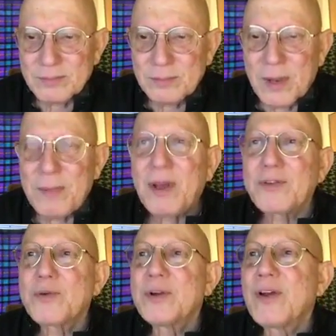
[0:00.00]
maybe I'll
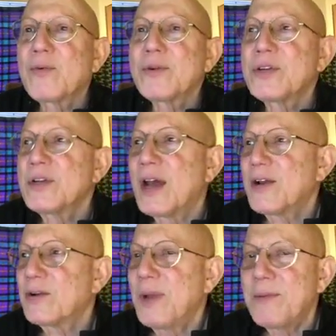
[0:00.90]
do another one
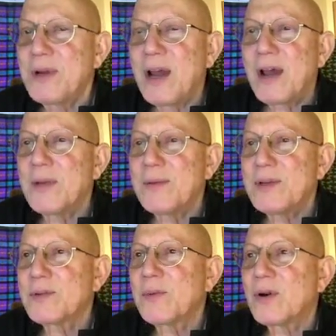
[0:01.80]
tonight or maybe not, maybe
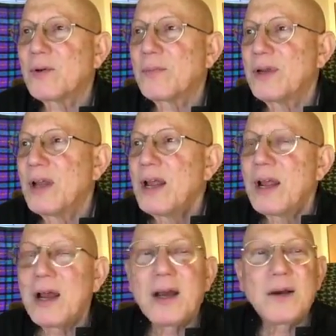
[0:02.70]
tomorrow. But
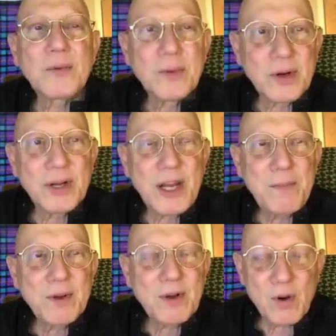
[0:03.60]
we're going to
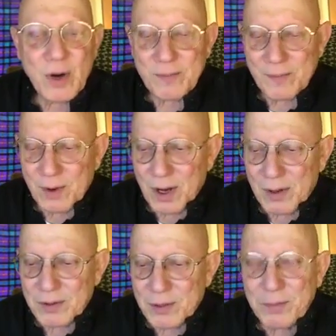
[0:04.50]
keep it going. All
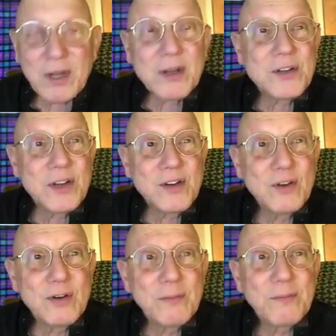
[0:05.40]
right. To be
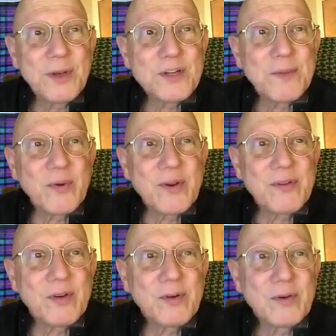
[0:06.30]
continued. Peace be with
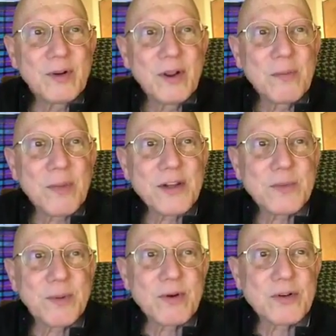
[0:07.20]
you. My
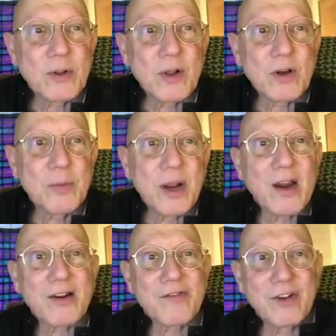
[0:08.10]
spiritual
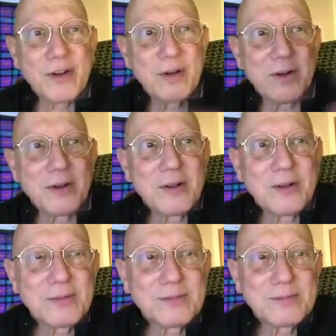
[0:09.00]
autobiography.
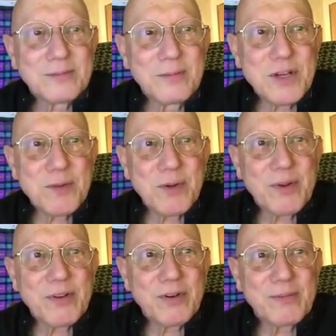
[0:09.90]
Peace be
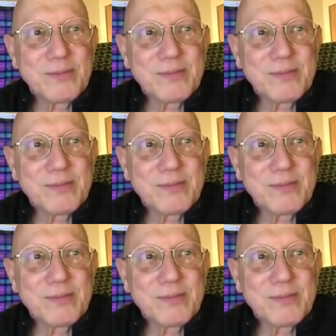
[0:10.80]
with you.